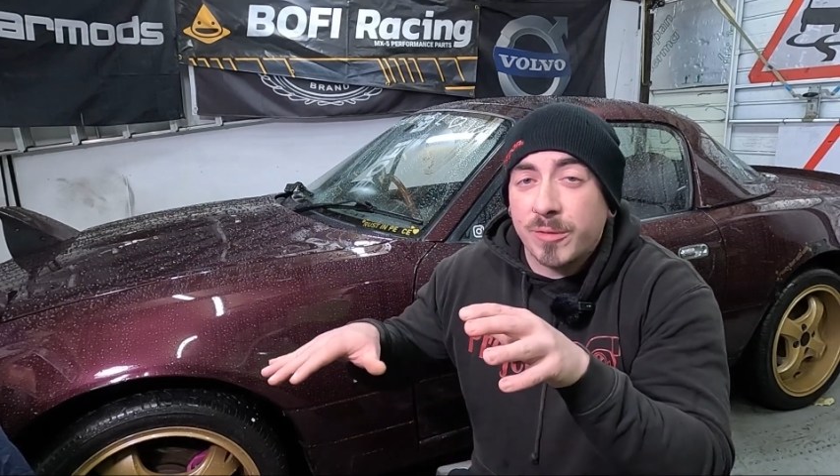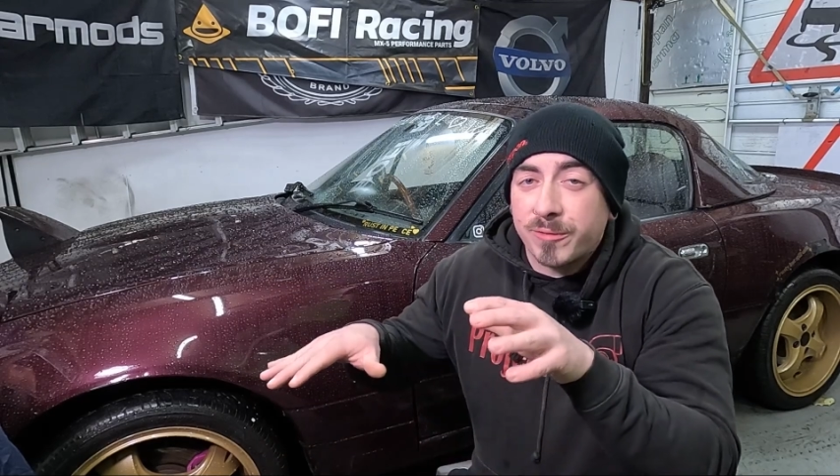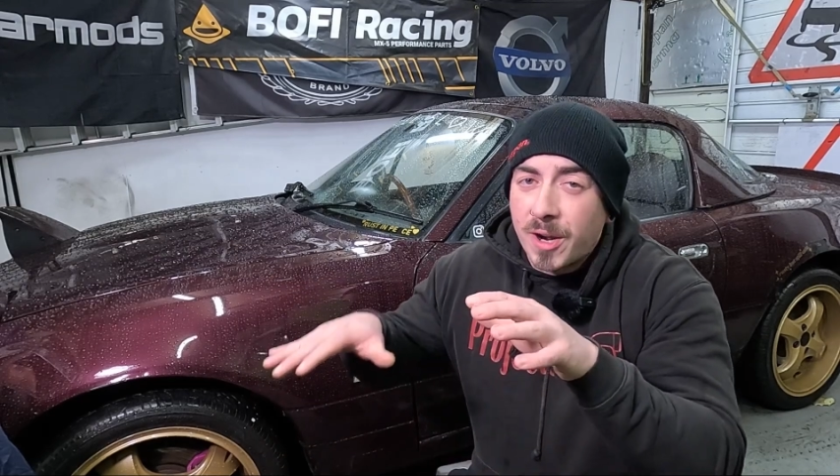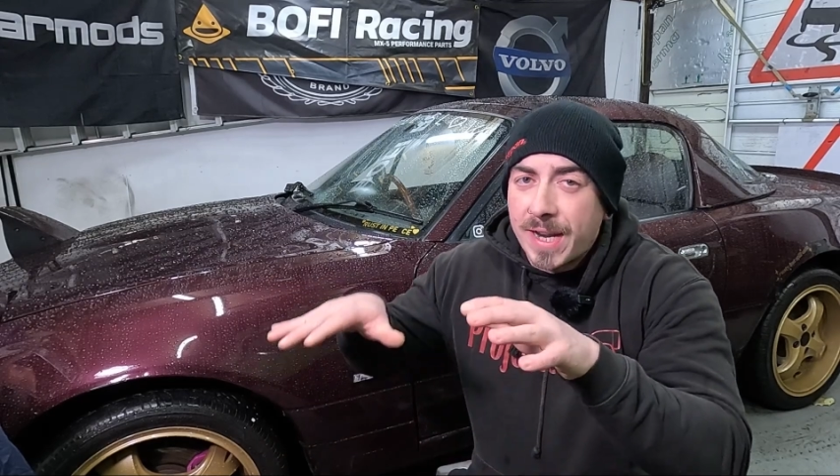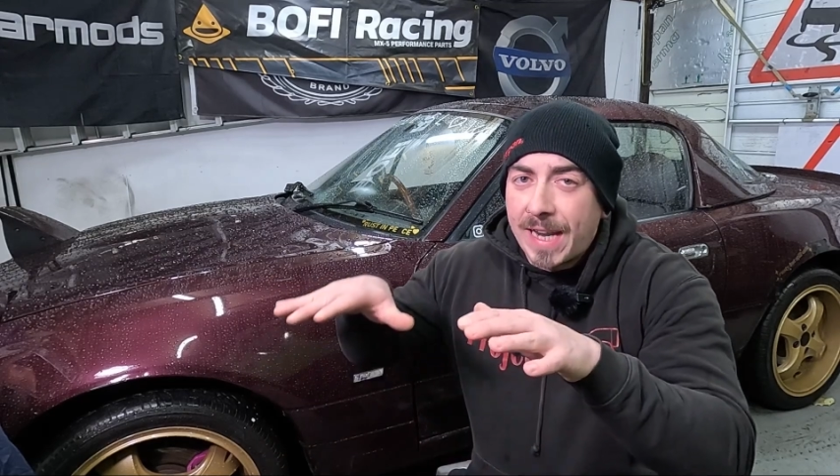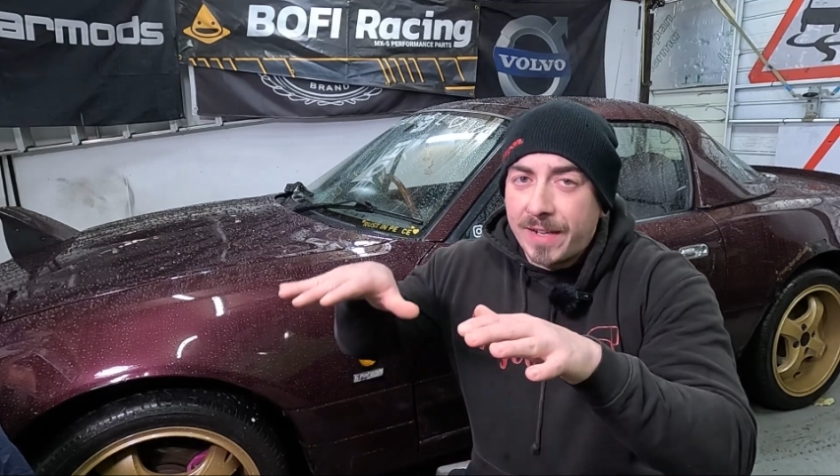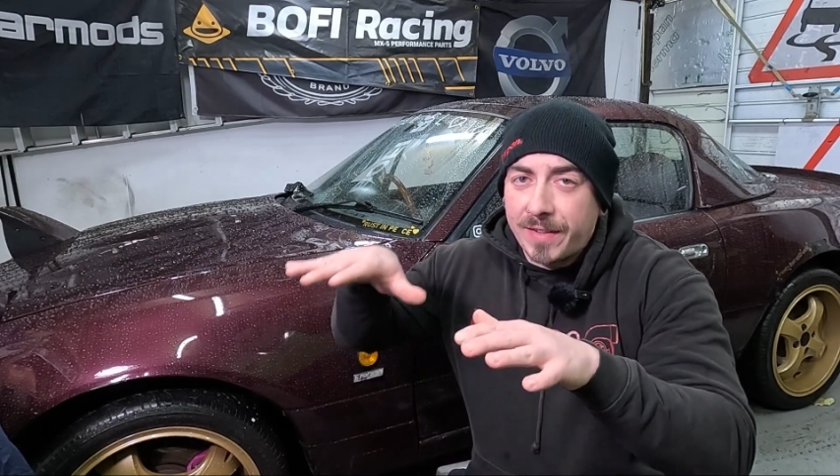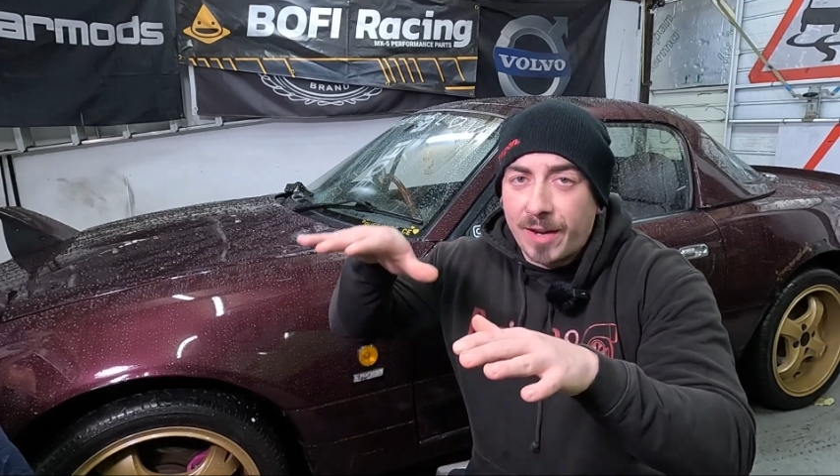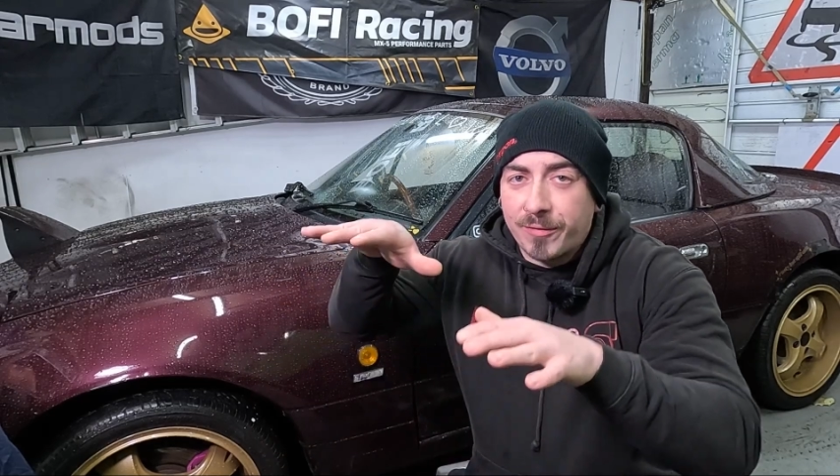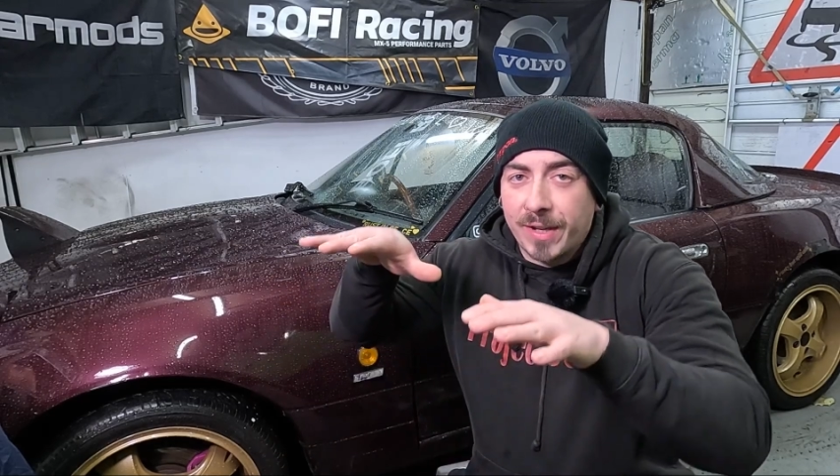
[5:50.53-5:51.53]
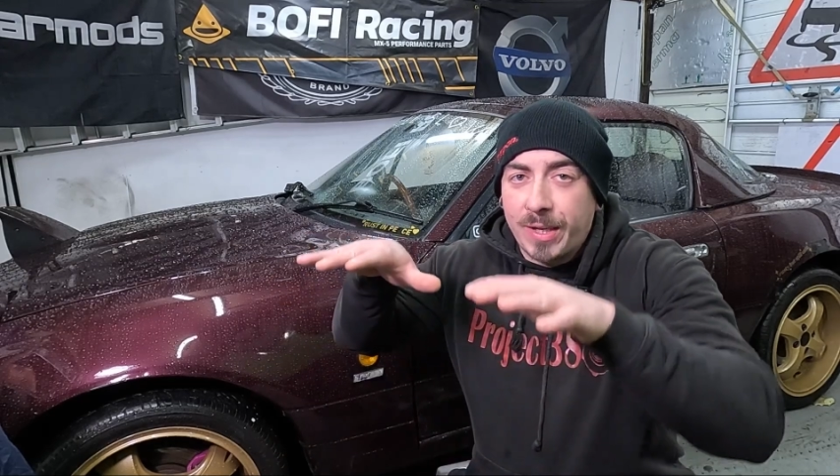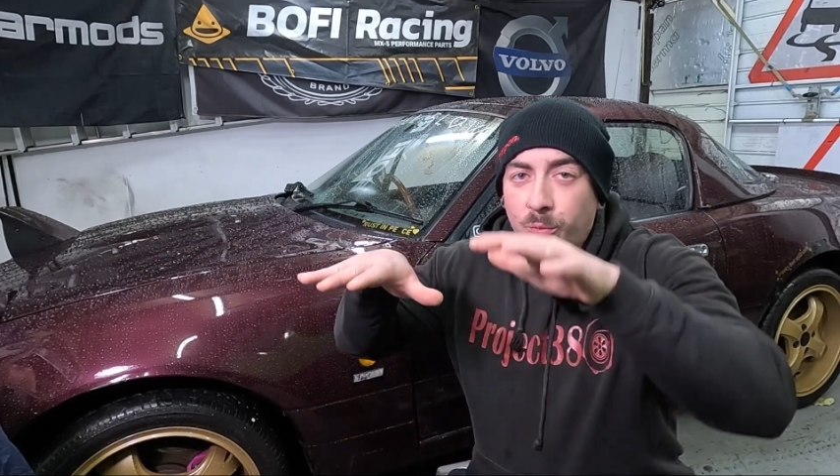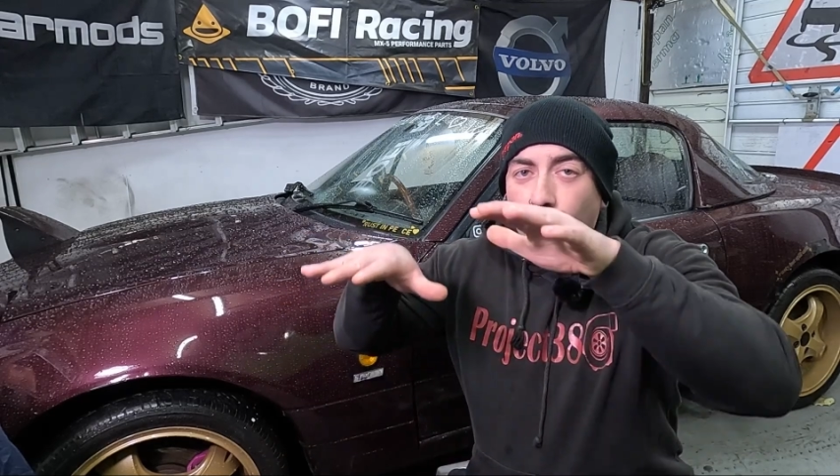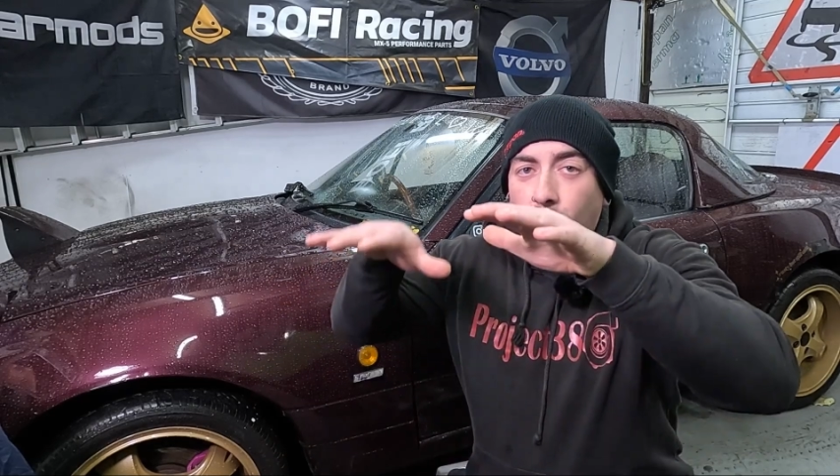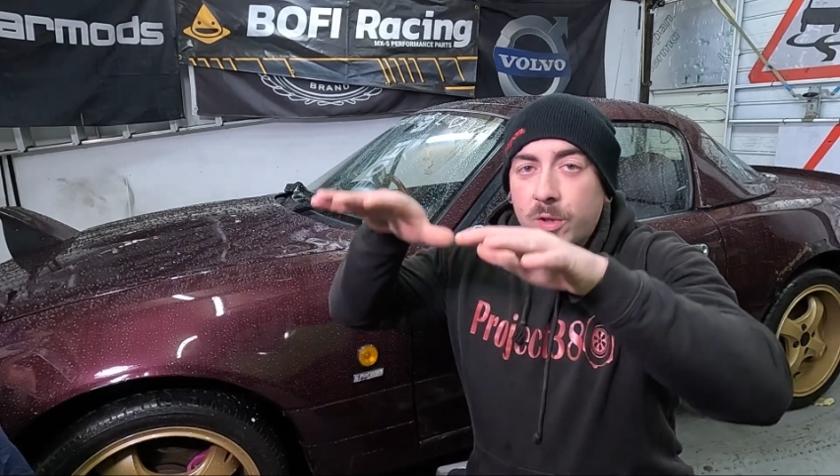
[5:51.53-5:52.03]
The front end definitely
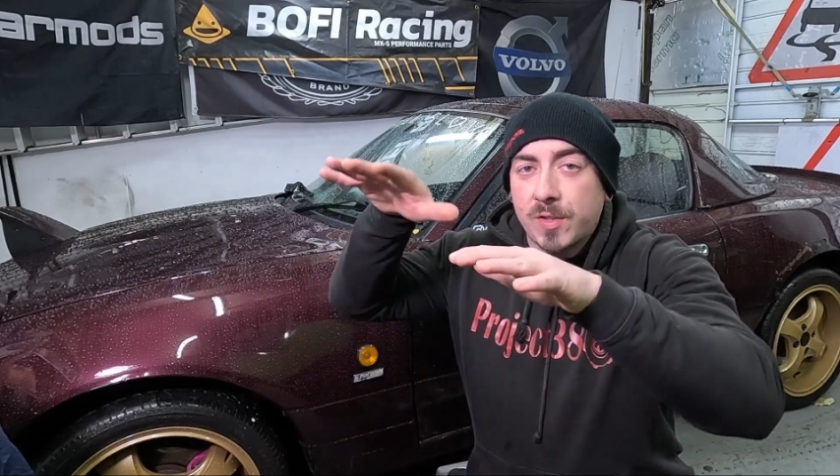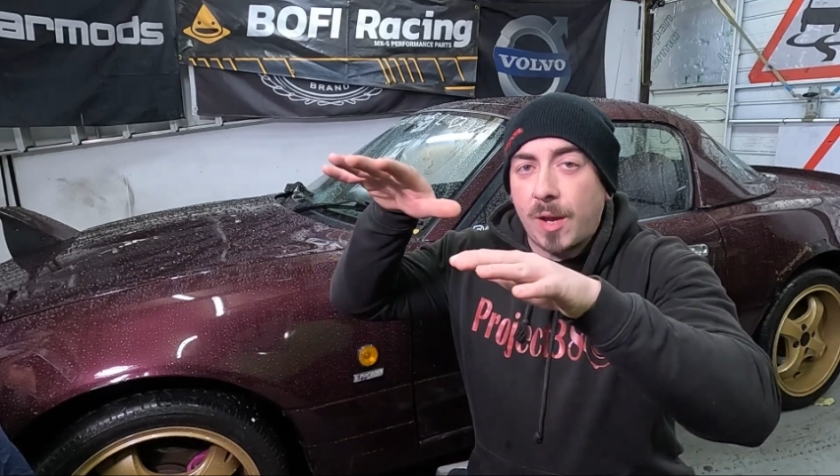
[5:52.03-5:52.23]
walks